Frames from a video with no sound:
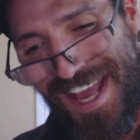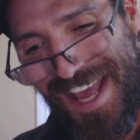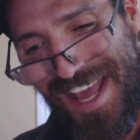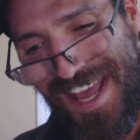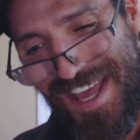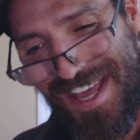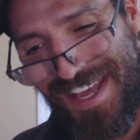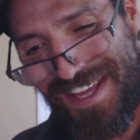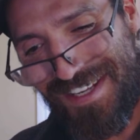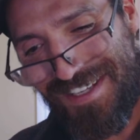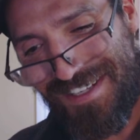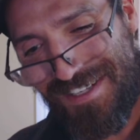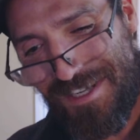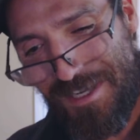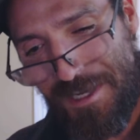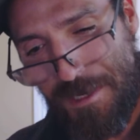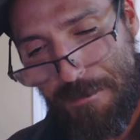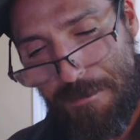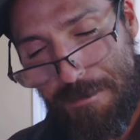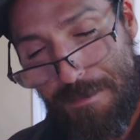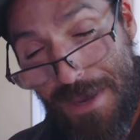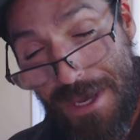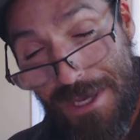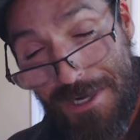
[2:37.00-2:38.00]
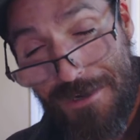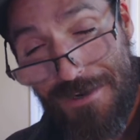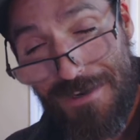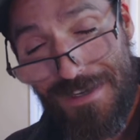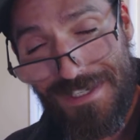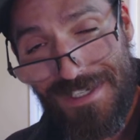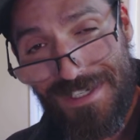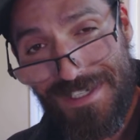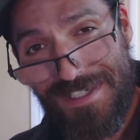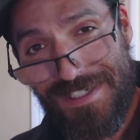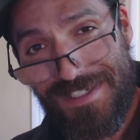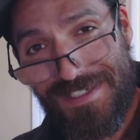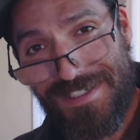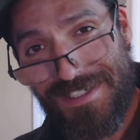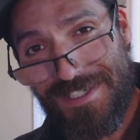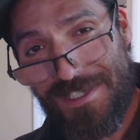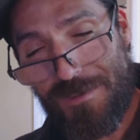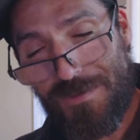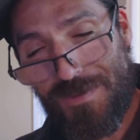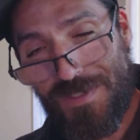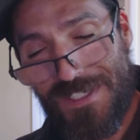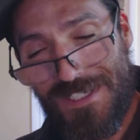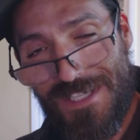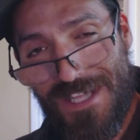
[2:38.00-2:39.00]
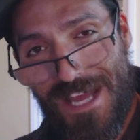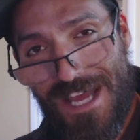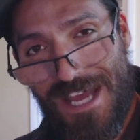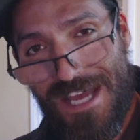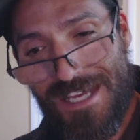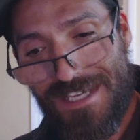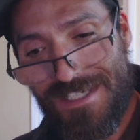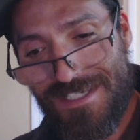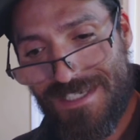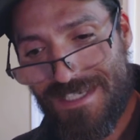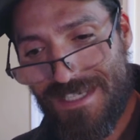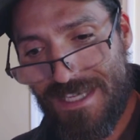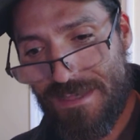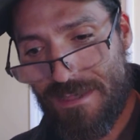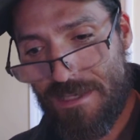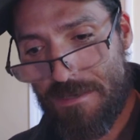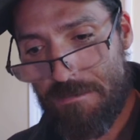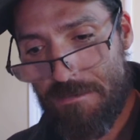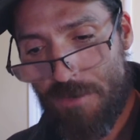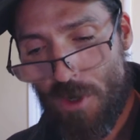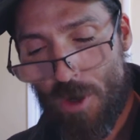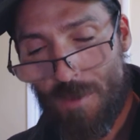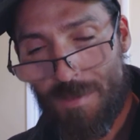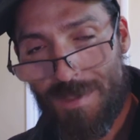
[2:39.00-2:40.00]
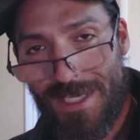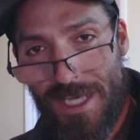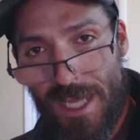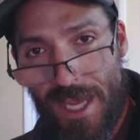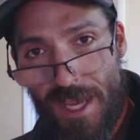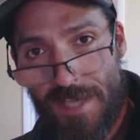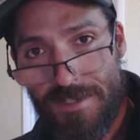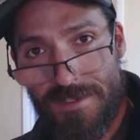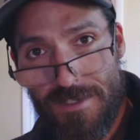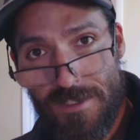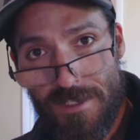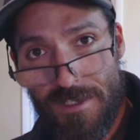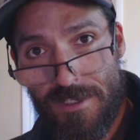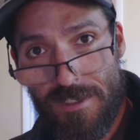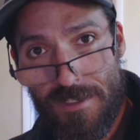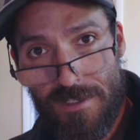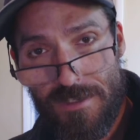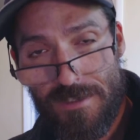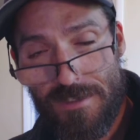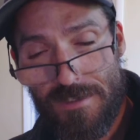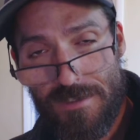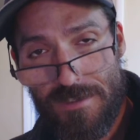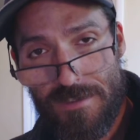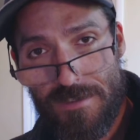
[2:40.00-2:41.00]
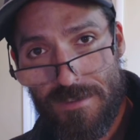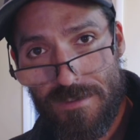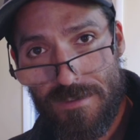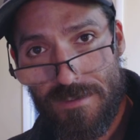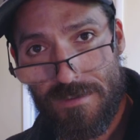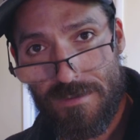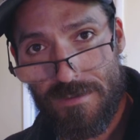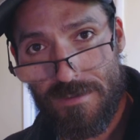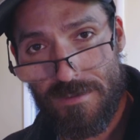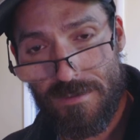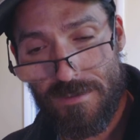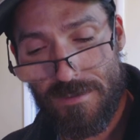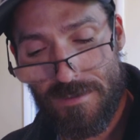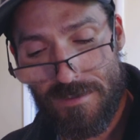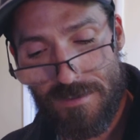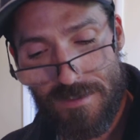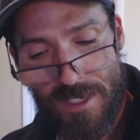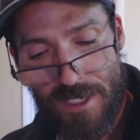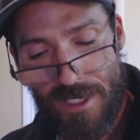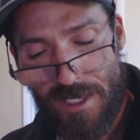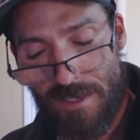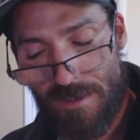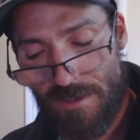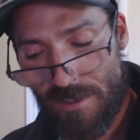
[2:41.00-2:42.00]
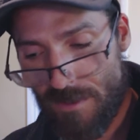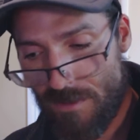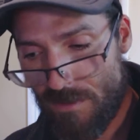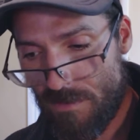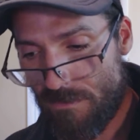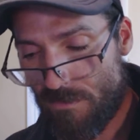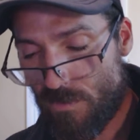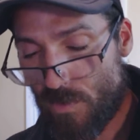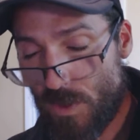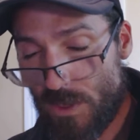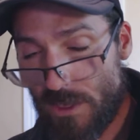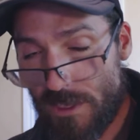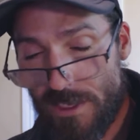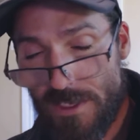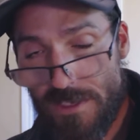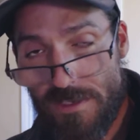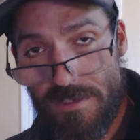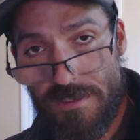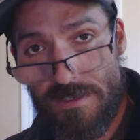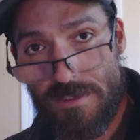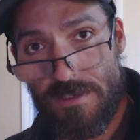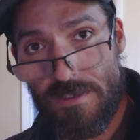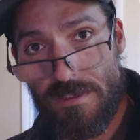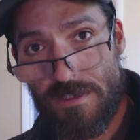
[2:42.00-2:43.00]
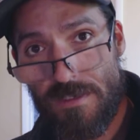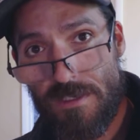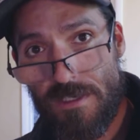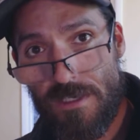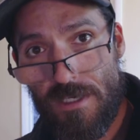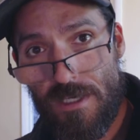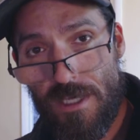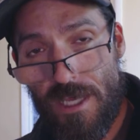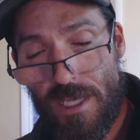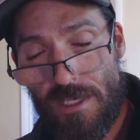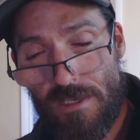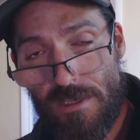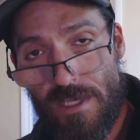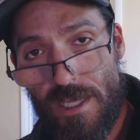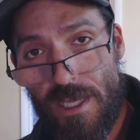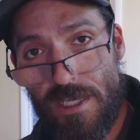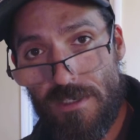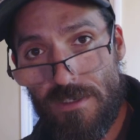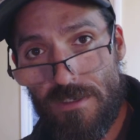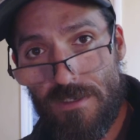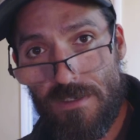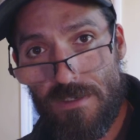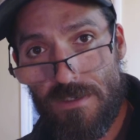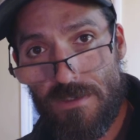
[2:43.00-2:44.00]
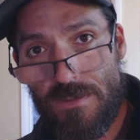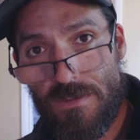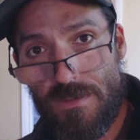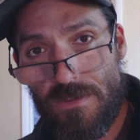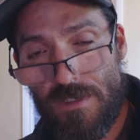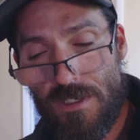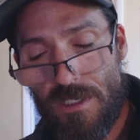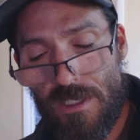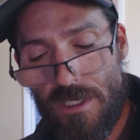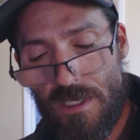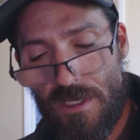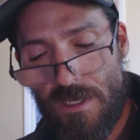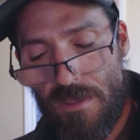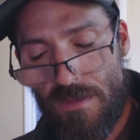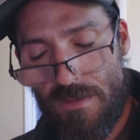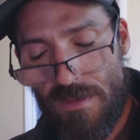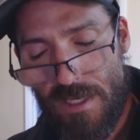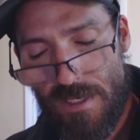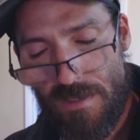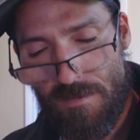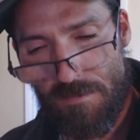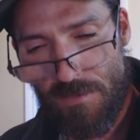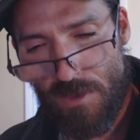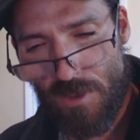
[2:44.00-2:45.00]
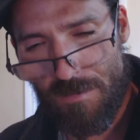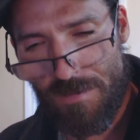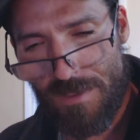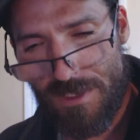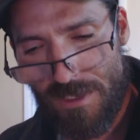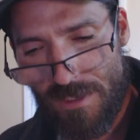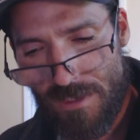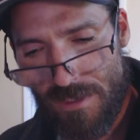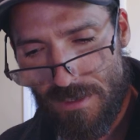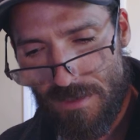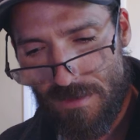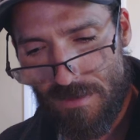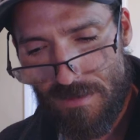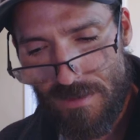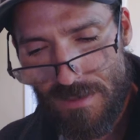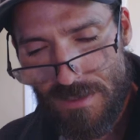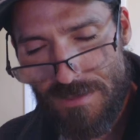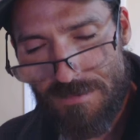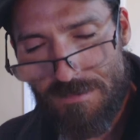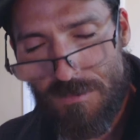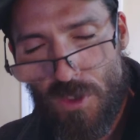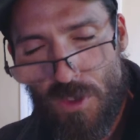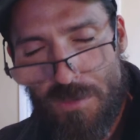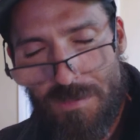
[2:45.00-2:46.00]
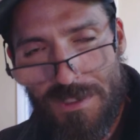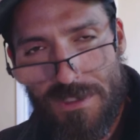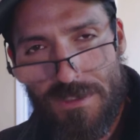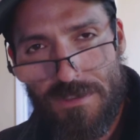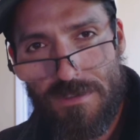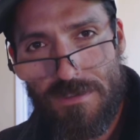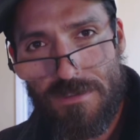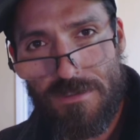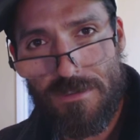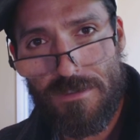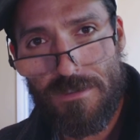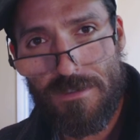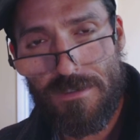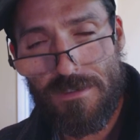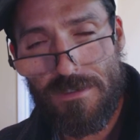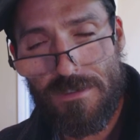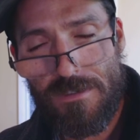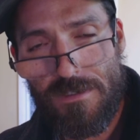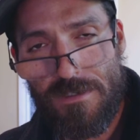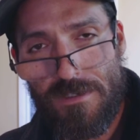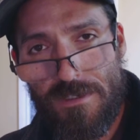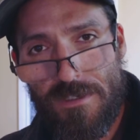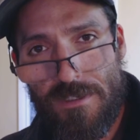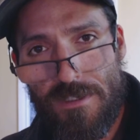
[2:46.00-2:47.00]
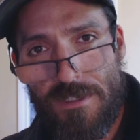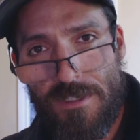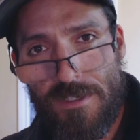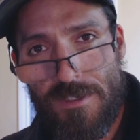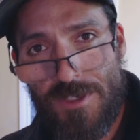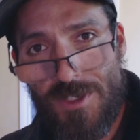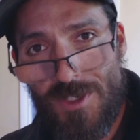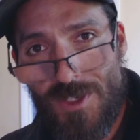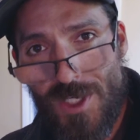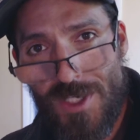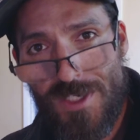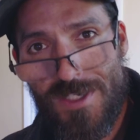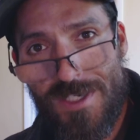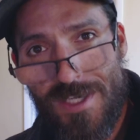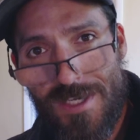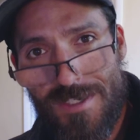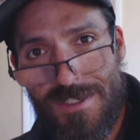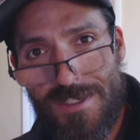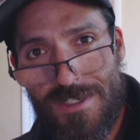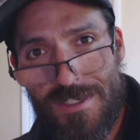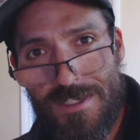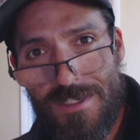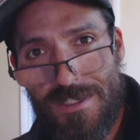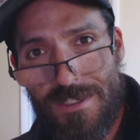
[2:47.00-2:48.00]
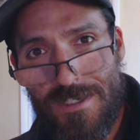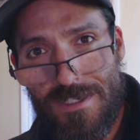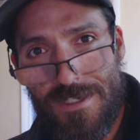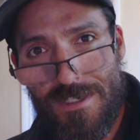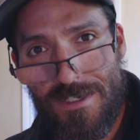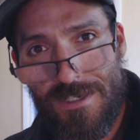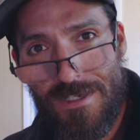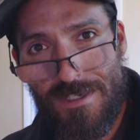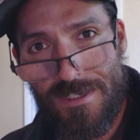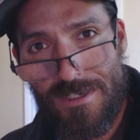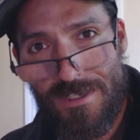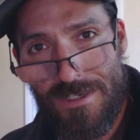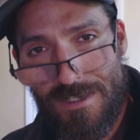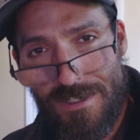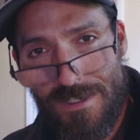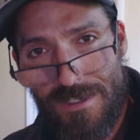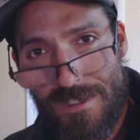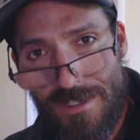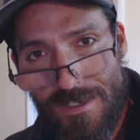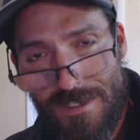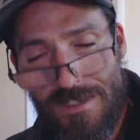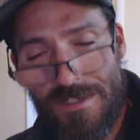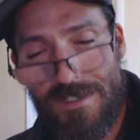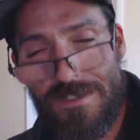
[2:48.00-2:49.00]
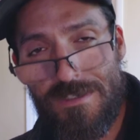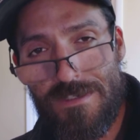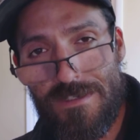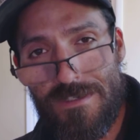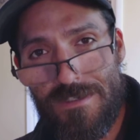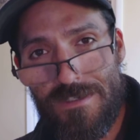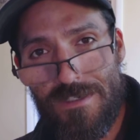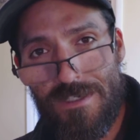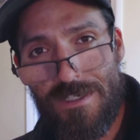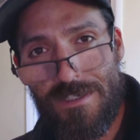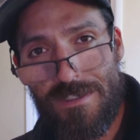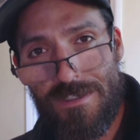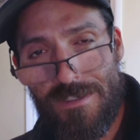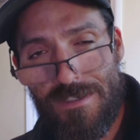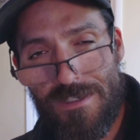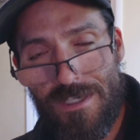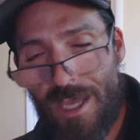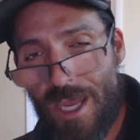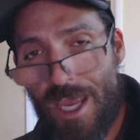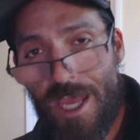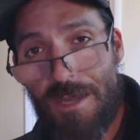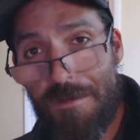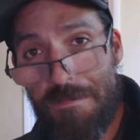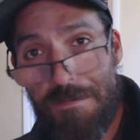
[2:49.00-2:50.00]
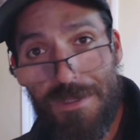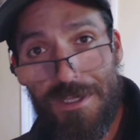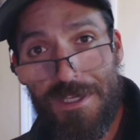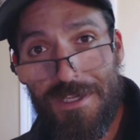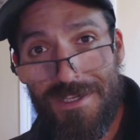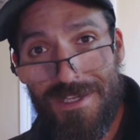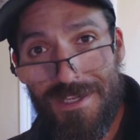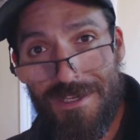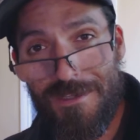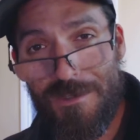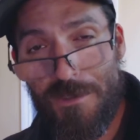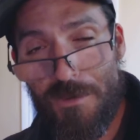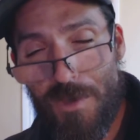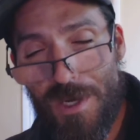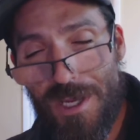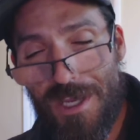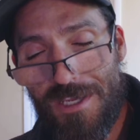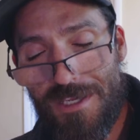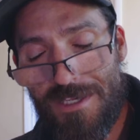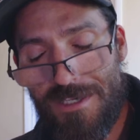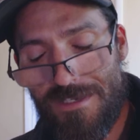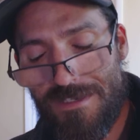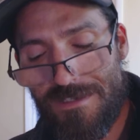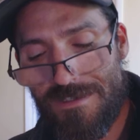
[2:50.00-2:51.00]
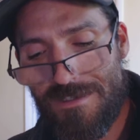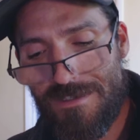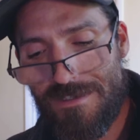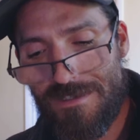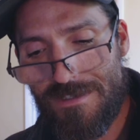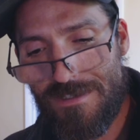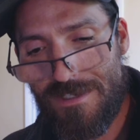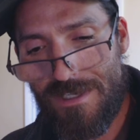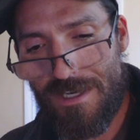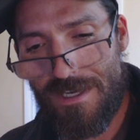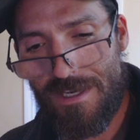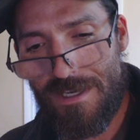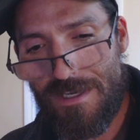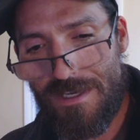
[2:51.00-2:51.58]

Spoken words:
And better it is to realize that the moment as it is, the second that you've released and let go, that moment, this moment, is just as it is. It can't be any other way. It is,